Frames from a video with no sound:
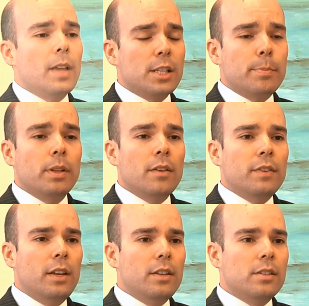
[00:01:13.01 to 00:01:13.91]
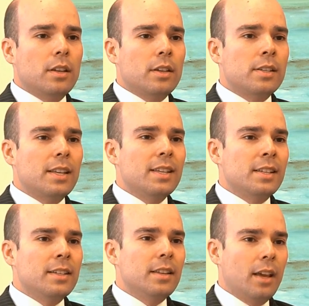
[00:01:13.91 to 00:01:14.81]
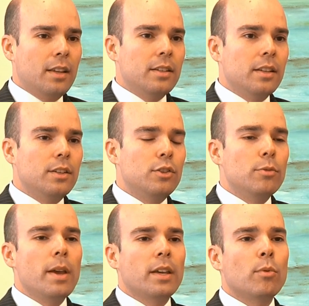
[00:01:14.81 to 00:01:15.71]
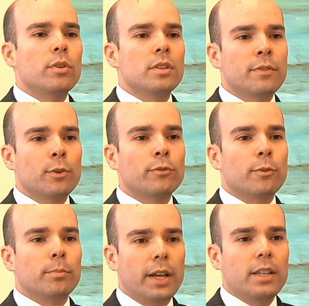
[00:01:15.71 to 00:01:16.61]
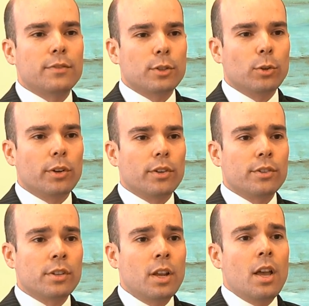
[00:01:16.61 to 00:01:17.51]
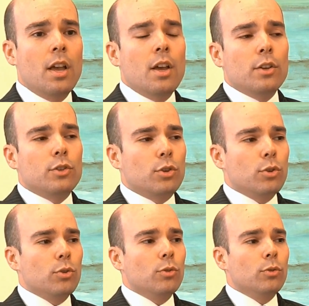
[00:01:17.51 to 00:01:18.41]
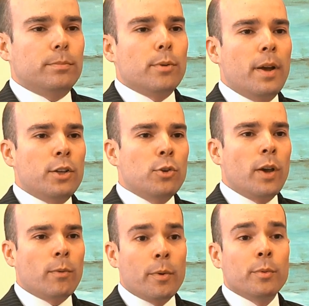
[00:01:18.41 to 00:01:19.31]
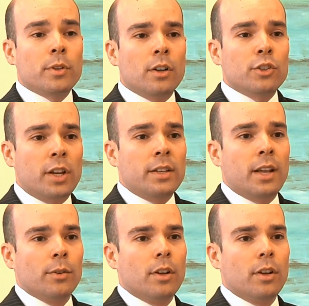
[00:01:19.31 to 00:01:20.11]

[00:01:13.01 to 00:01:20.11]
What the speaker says: SB 1186 is intended to make it more difficult for plaintiffs' lawyers to perpetuate what we would call shakedown